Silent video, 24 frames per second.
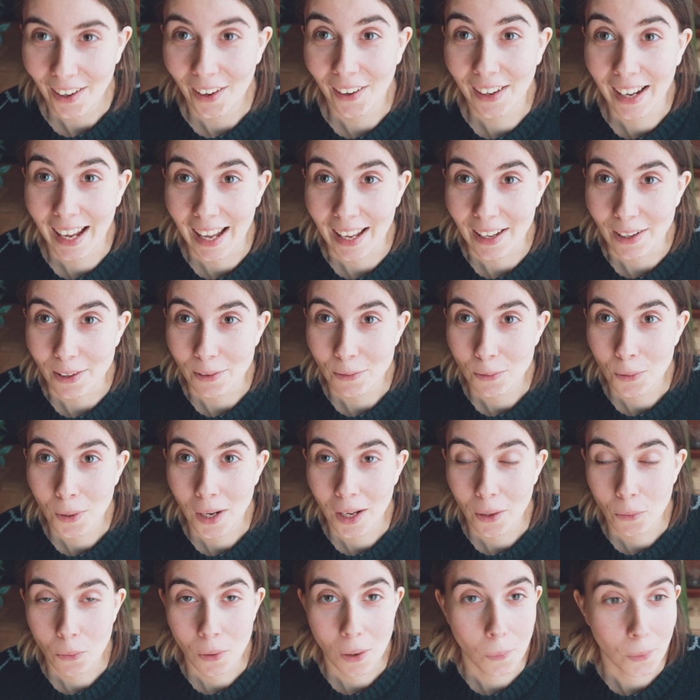Okay,
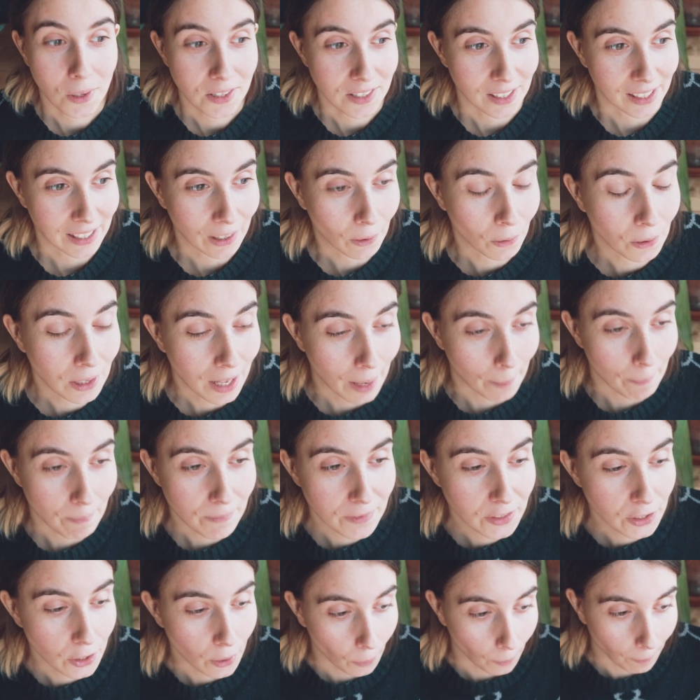where was I? Oh yeah,
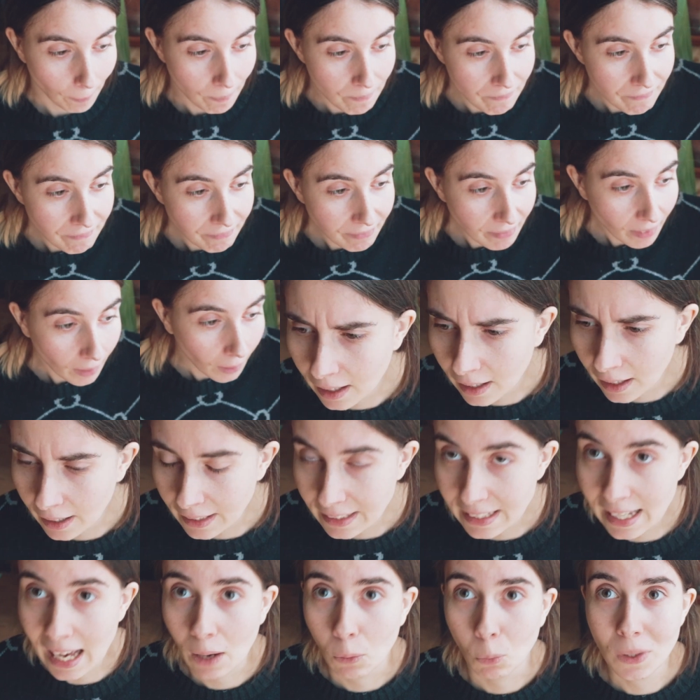so
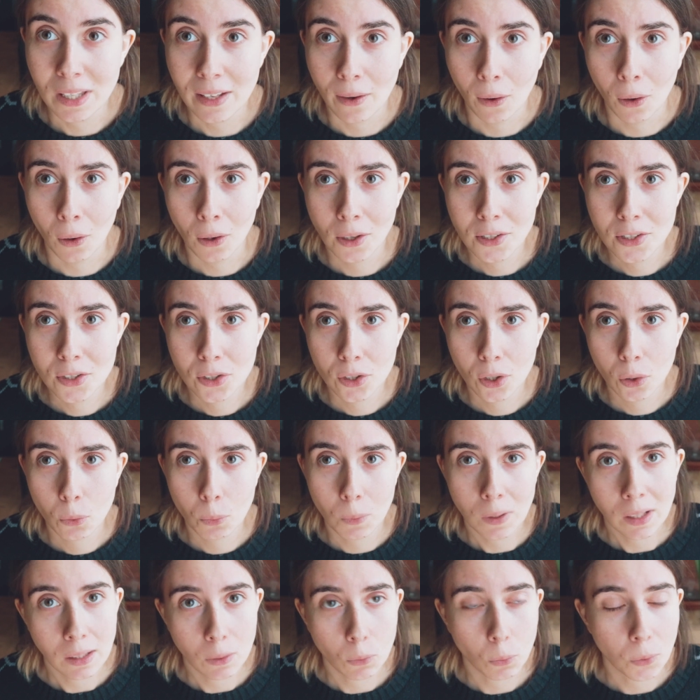yeah, we also
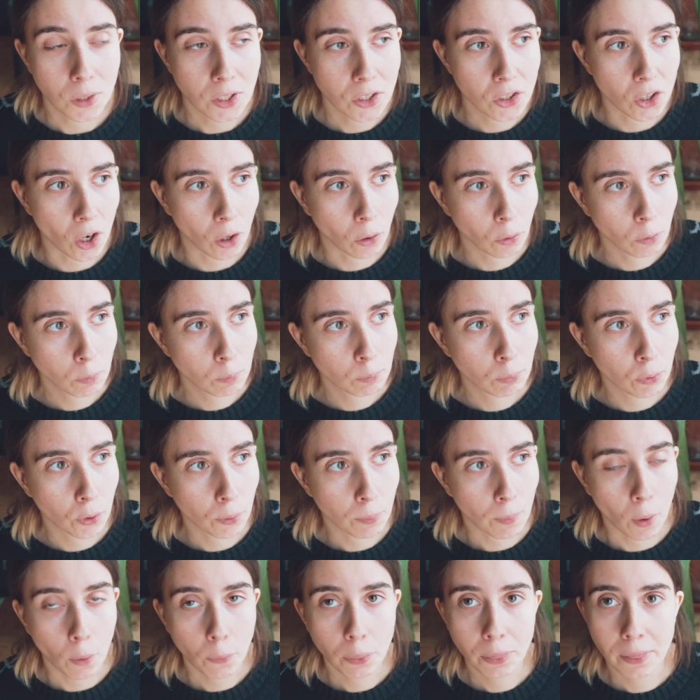we don't
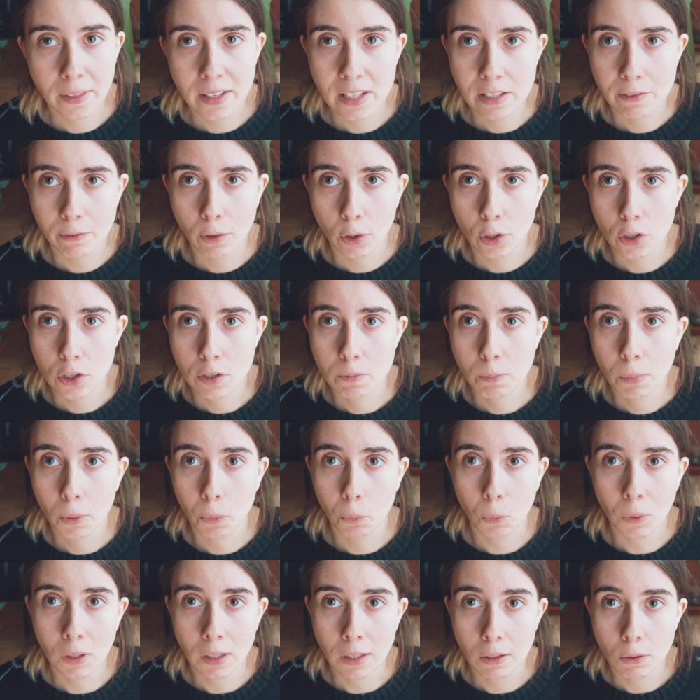promote this version,
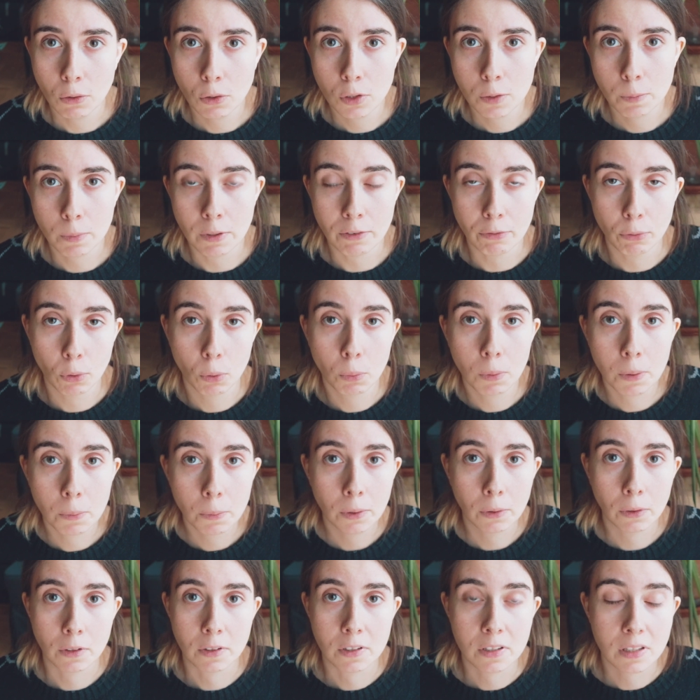but we used, before we
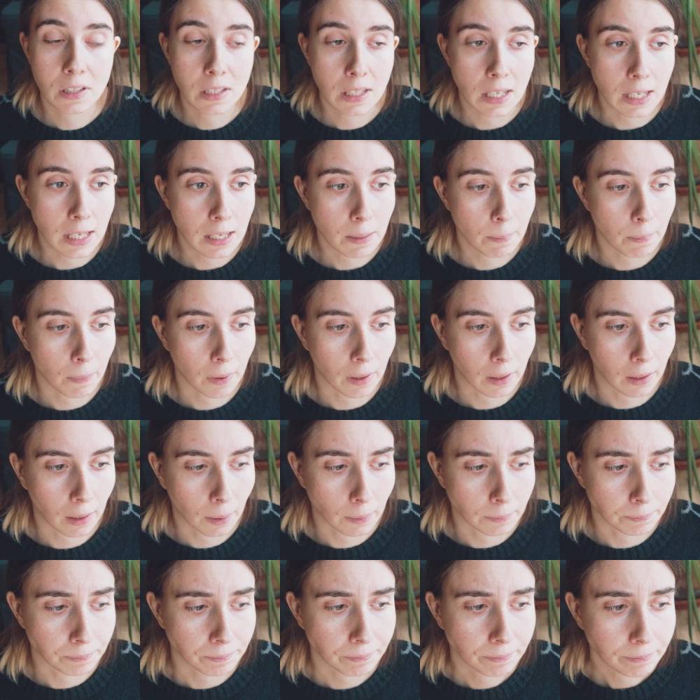were on Steam,
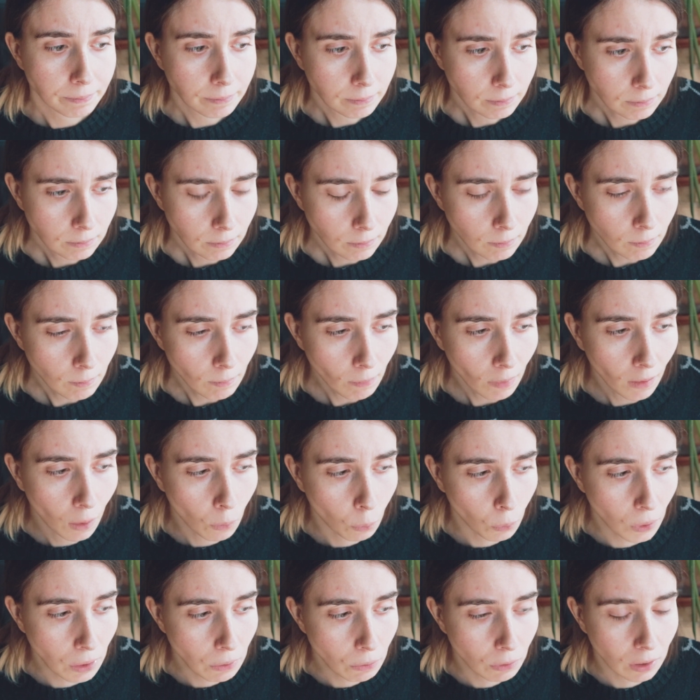
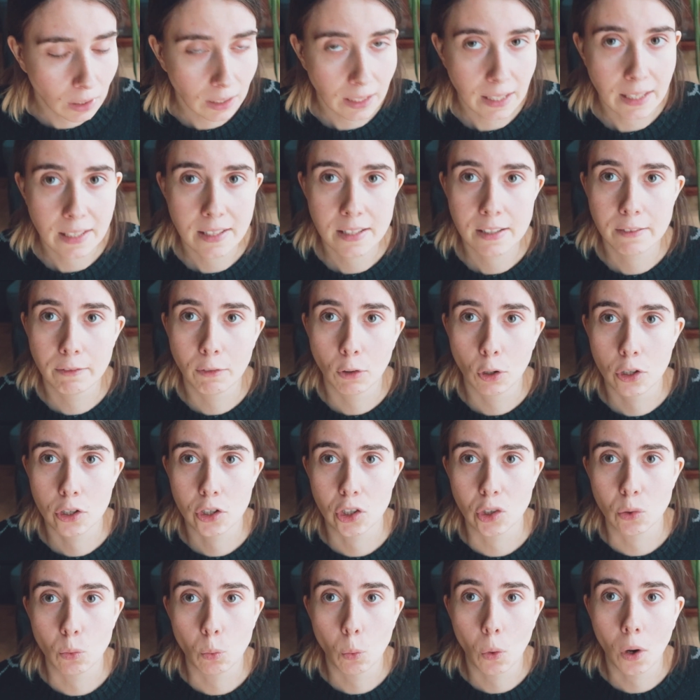we released
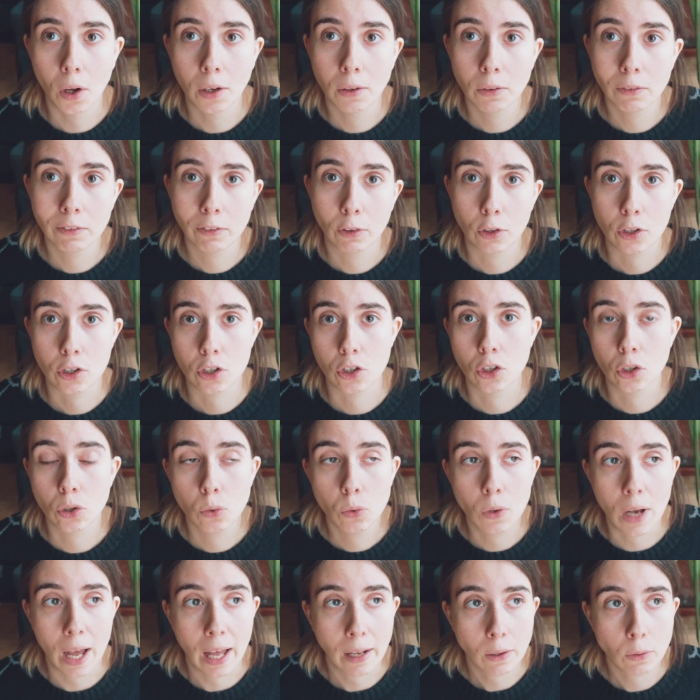version 1, version
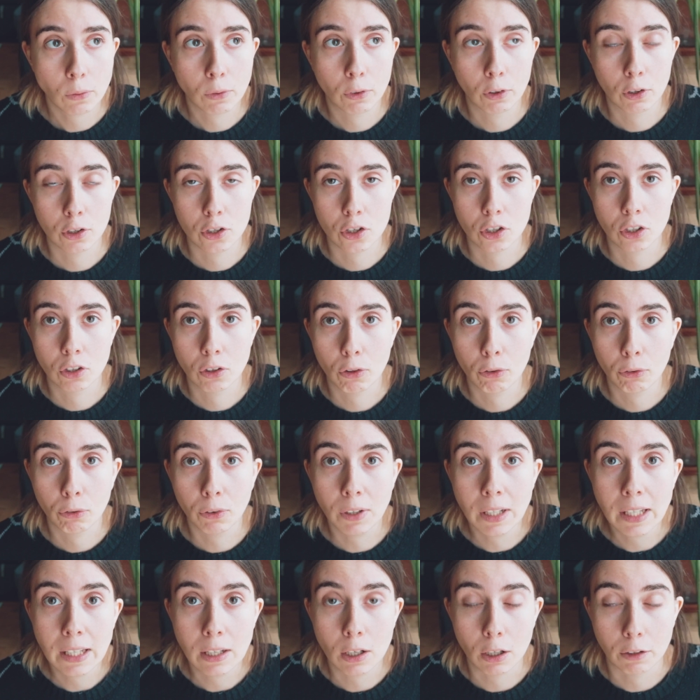2 and version
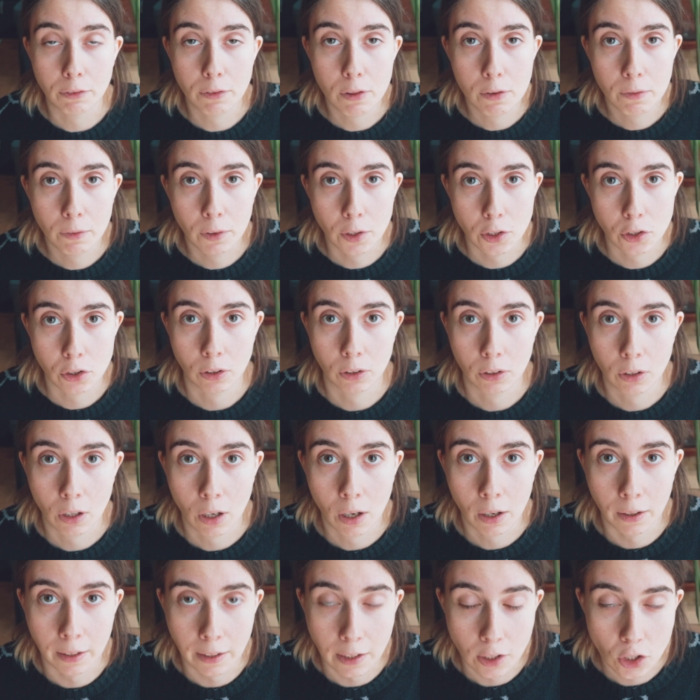3 of the virtual
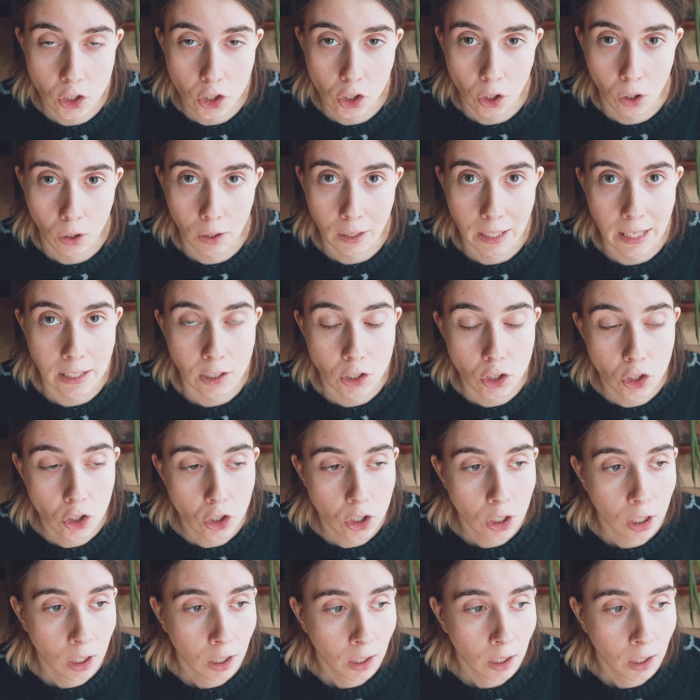cottage on itch,